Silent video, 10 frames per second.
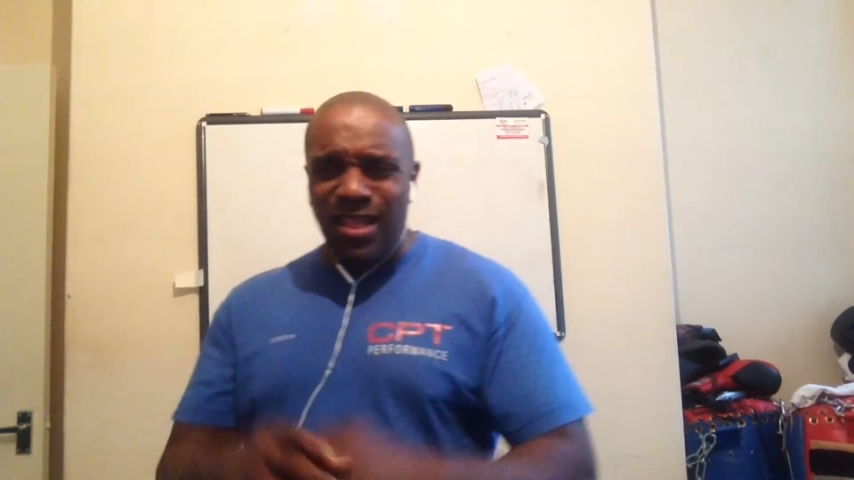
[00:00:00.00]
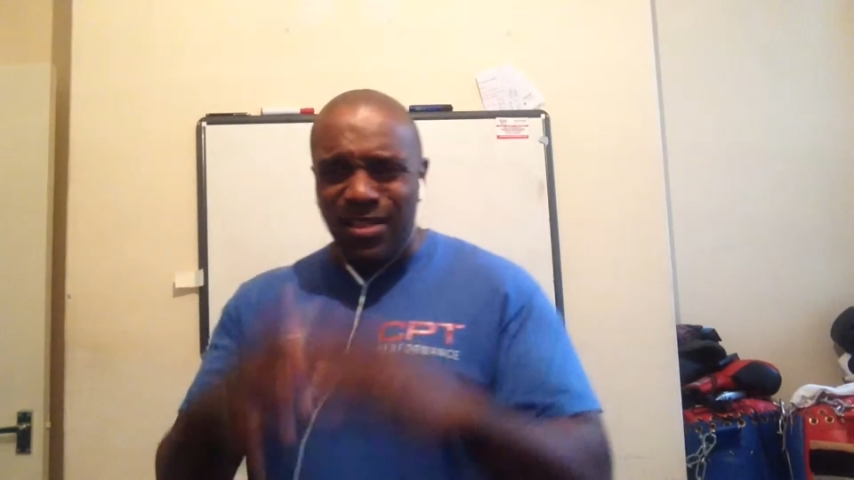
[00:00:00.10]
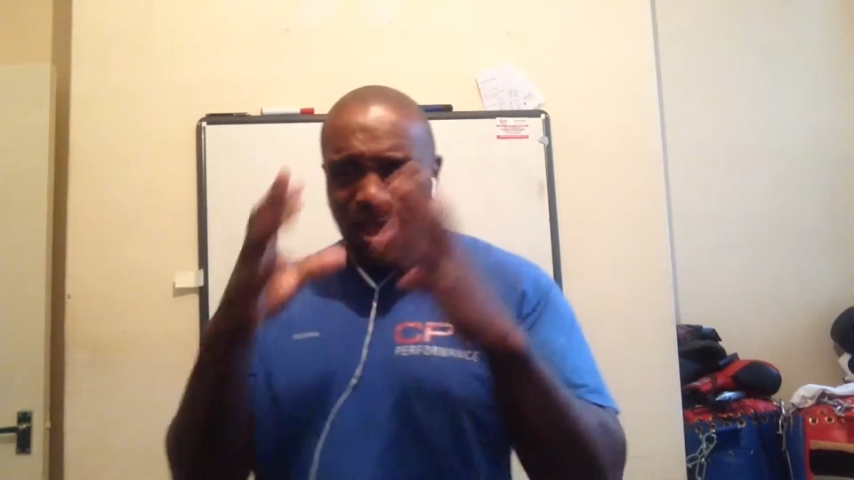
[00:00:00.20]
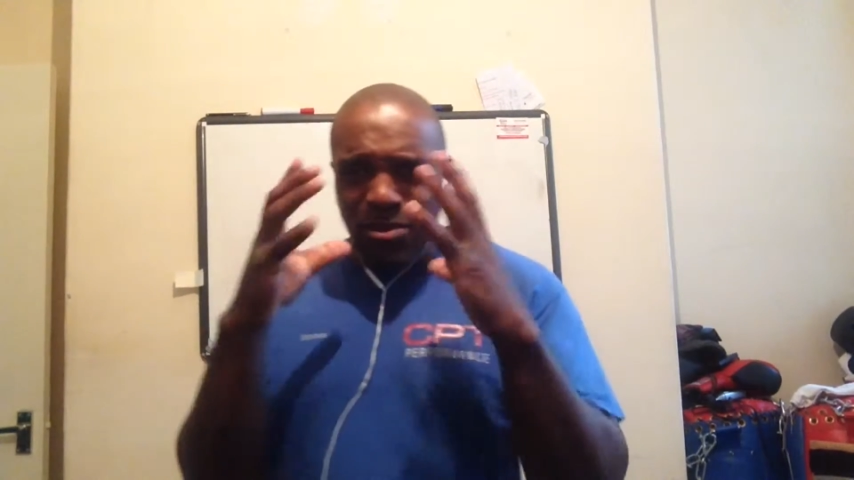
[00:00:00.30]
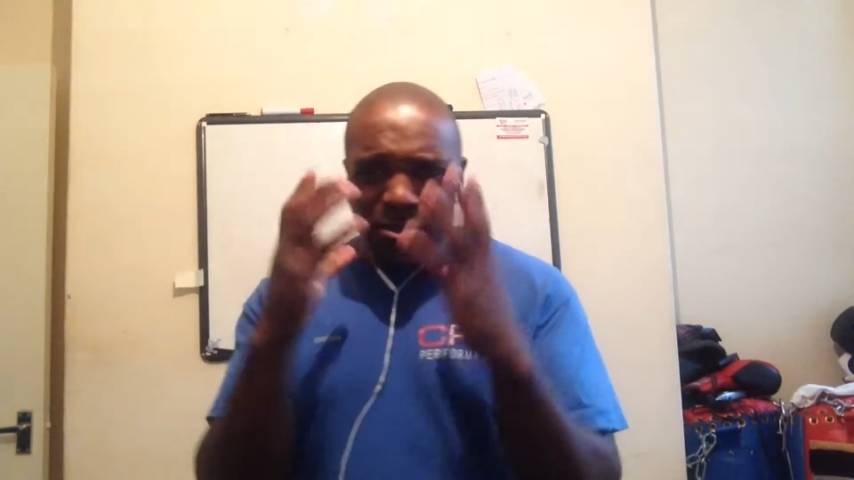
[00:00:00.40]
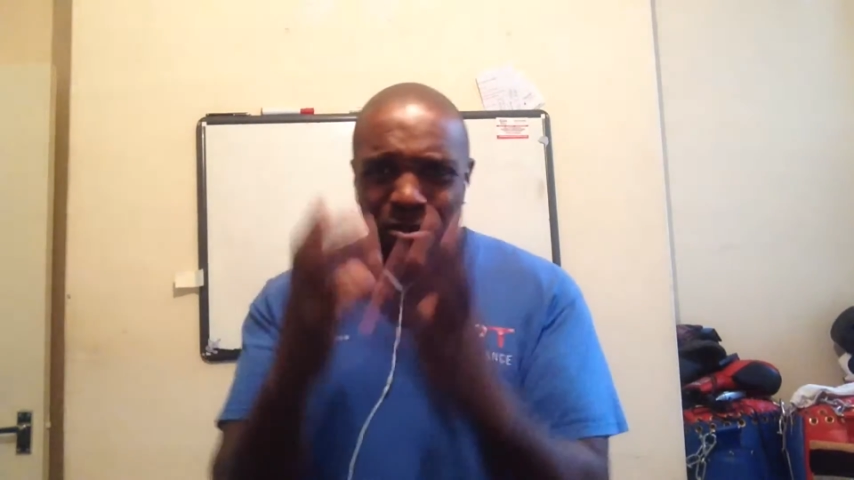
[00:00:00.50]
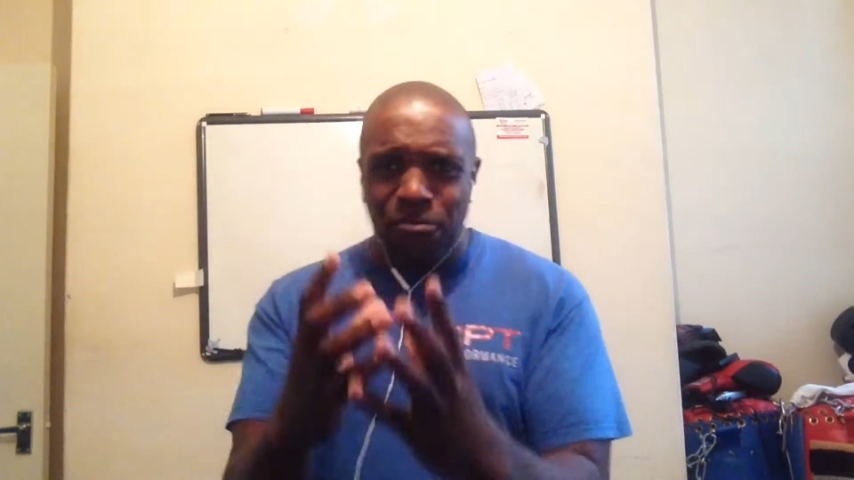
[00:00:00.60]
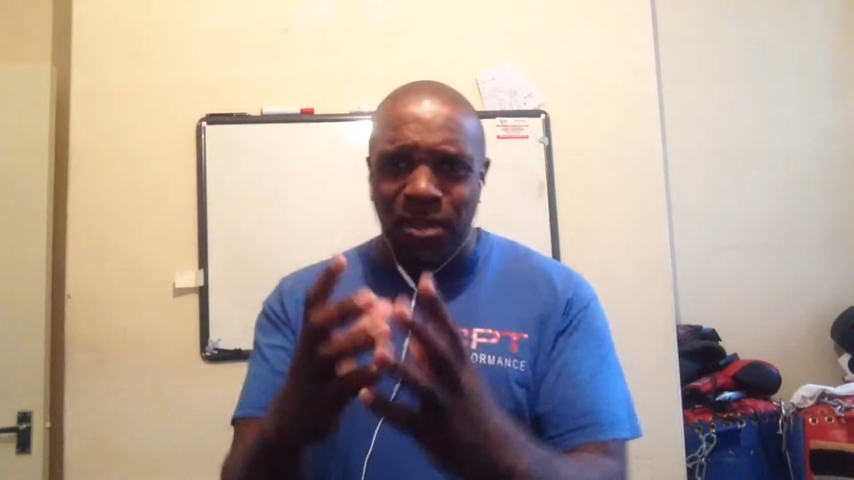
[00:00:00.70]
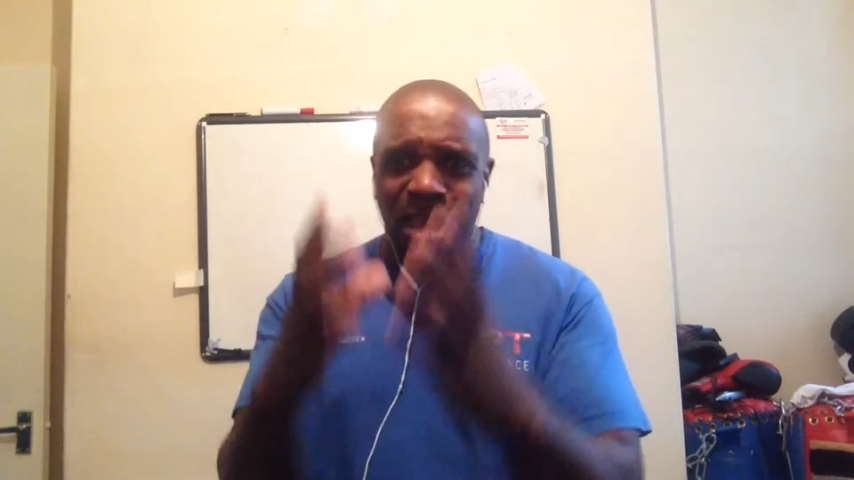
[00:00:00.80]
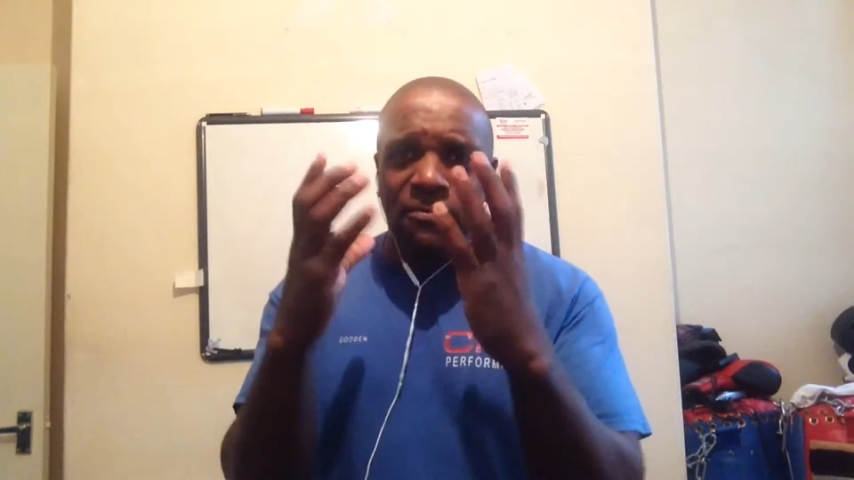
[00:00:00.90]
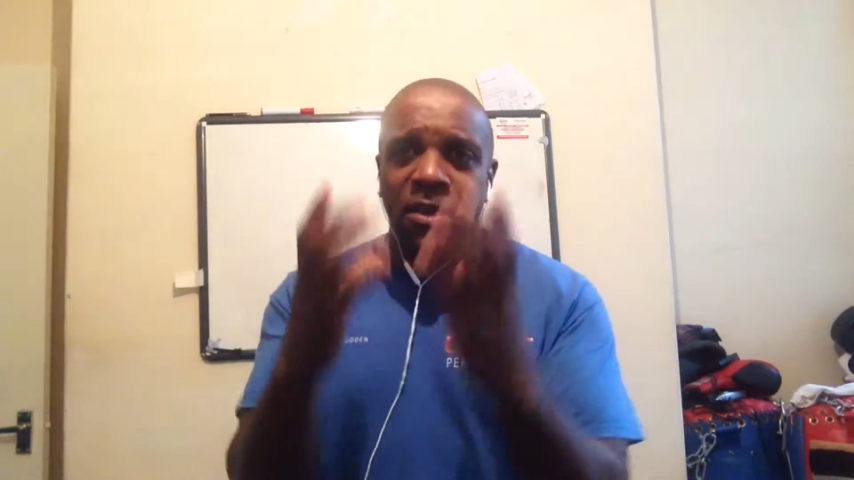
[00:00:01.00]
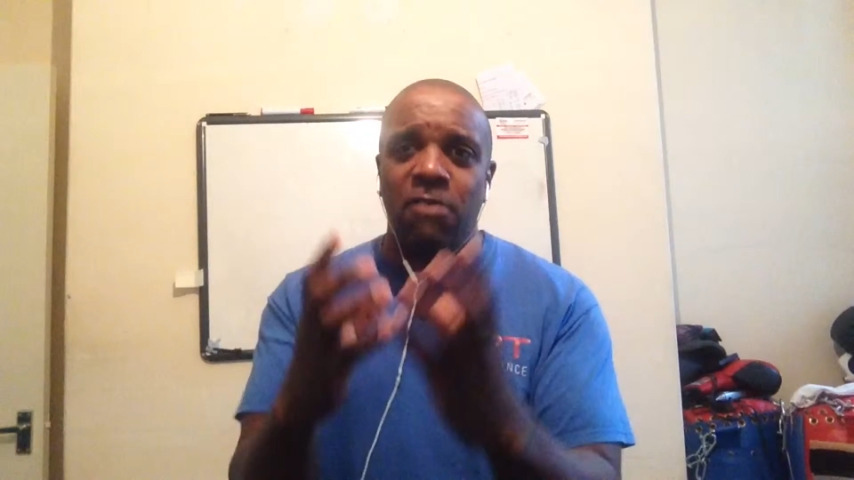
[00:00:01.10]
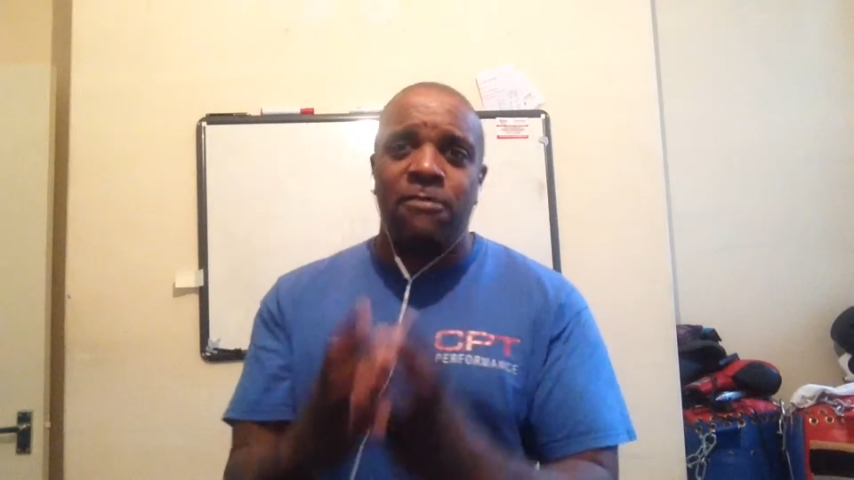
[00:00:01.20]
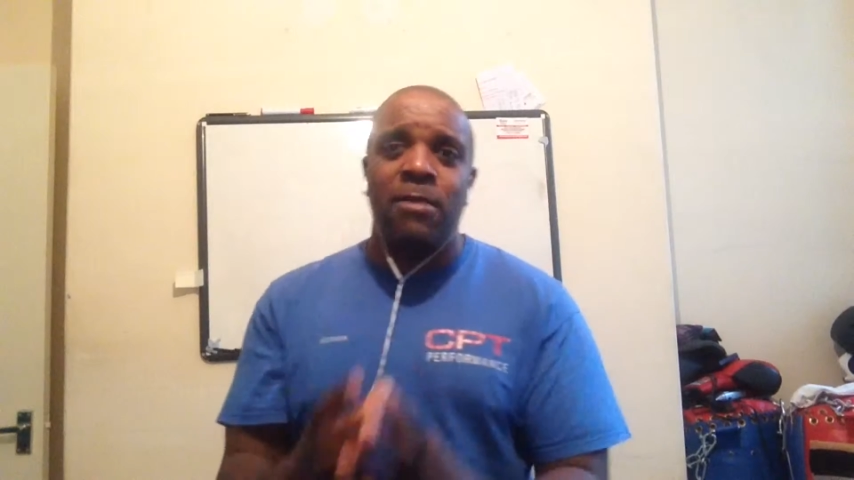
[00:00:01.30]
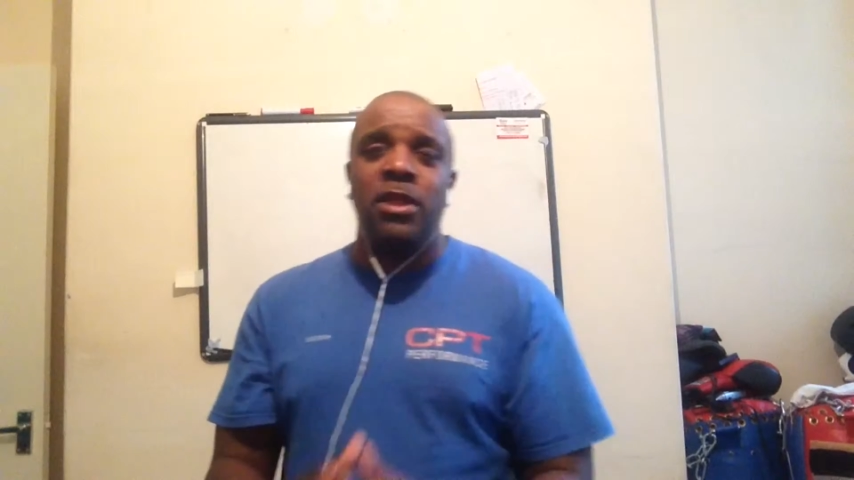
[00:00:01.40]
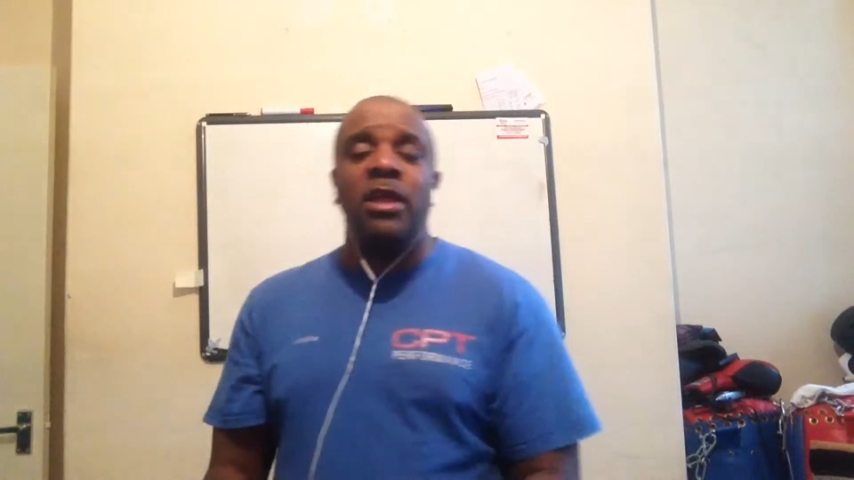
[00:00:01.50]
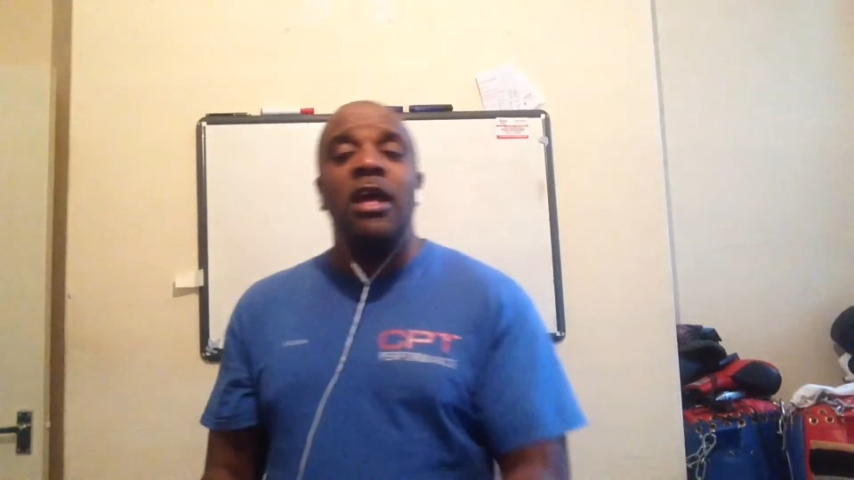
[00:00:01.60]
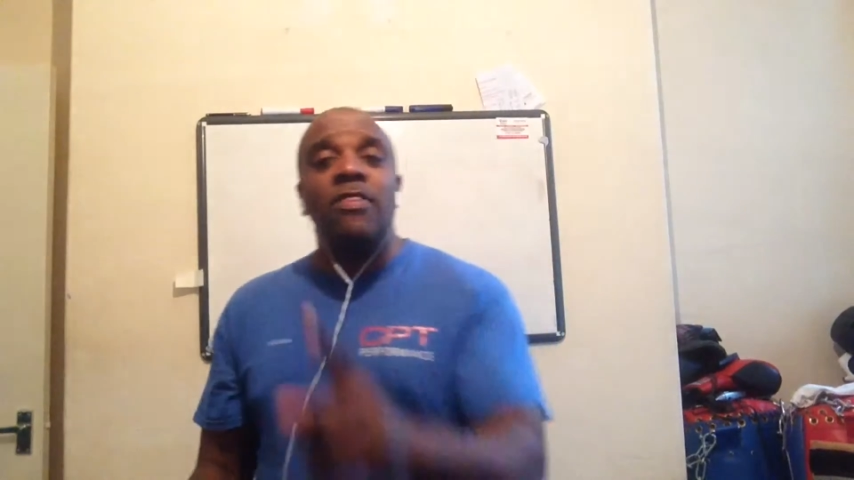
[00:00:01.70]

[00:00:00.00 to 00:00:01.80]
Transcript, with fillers: There is nothing if they are family